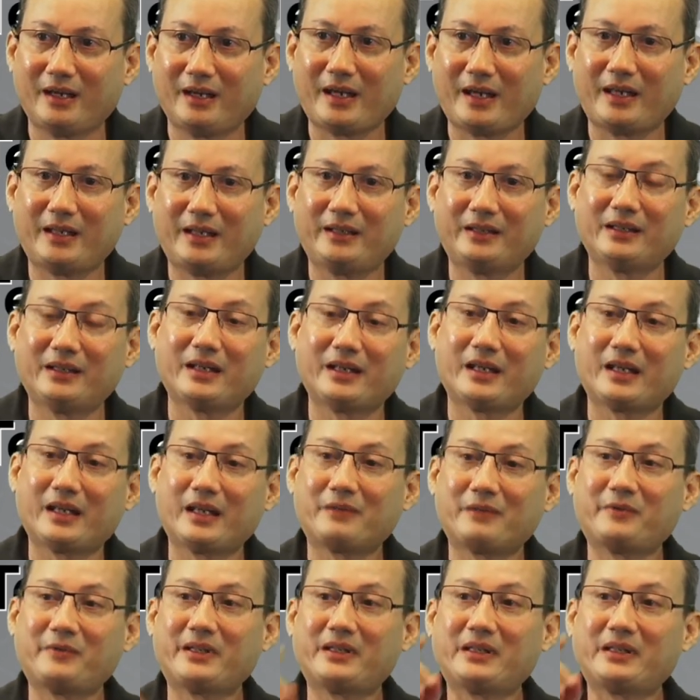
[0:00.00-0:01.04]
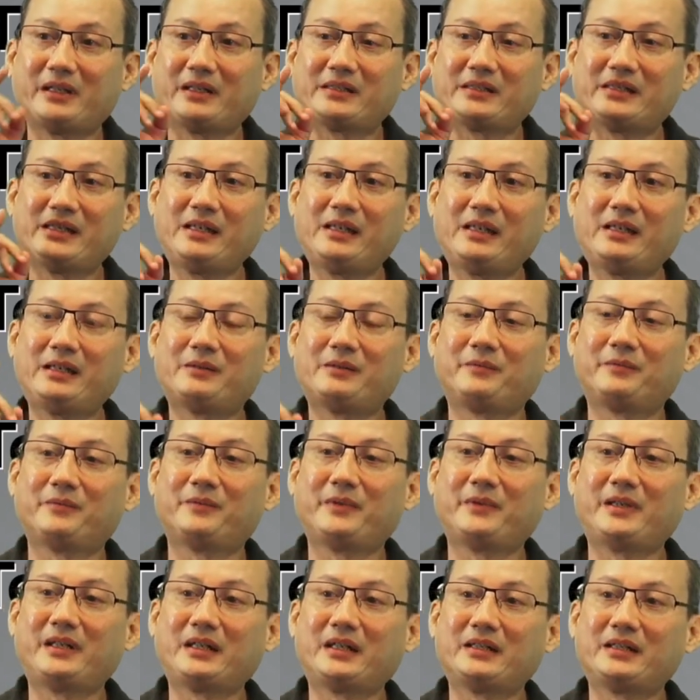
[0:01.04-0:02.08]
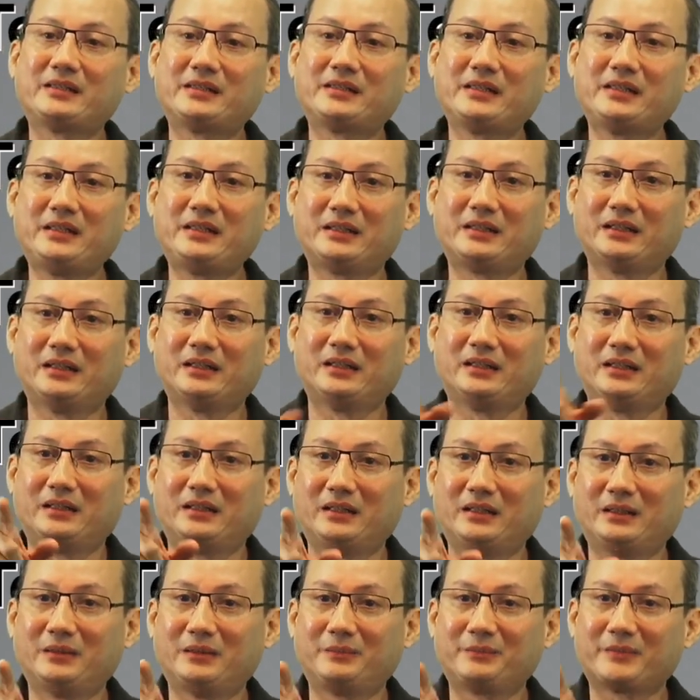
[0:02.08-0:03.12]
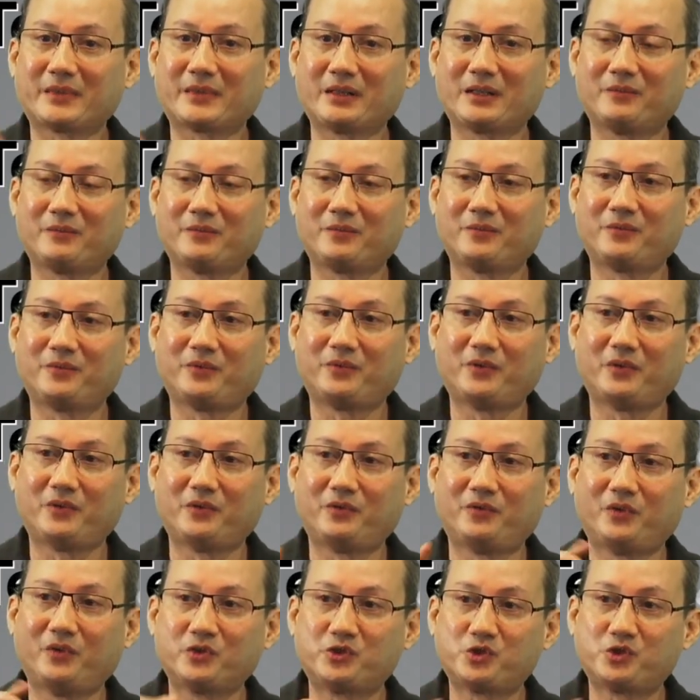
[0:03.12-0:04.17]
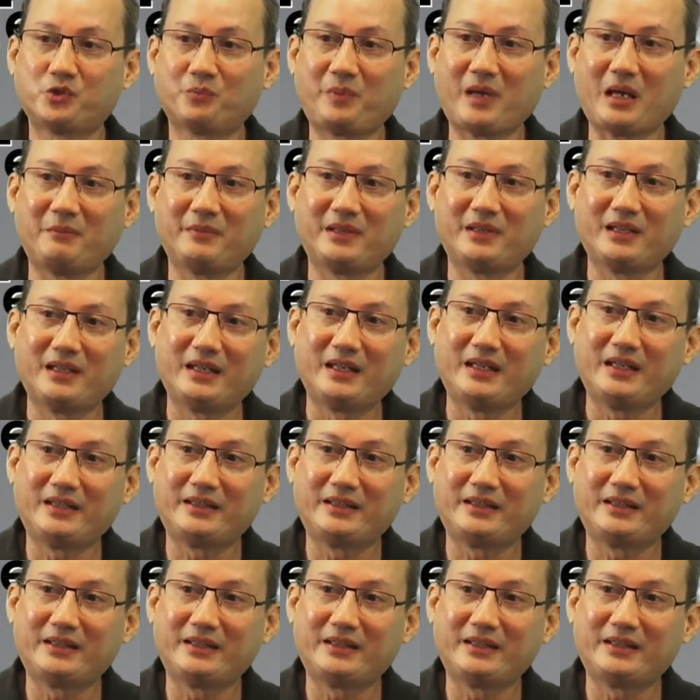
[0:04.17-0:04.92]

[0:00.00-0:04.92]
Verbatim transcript: And when I say when I say the uh, for for JUPEM,